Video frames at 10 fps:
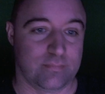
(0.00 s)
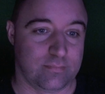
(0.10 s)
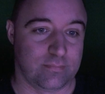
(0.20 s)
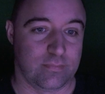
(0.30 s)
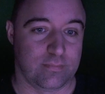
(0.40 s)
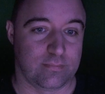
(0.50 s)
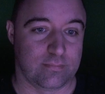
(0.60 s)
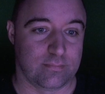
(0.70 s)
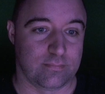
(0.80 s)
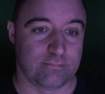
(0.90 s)

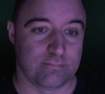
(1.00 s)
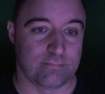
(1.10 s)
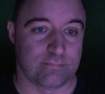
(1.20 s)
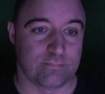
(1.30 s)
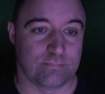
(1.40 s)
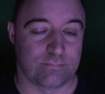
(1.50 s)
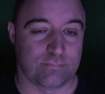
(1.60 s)
(silence)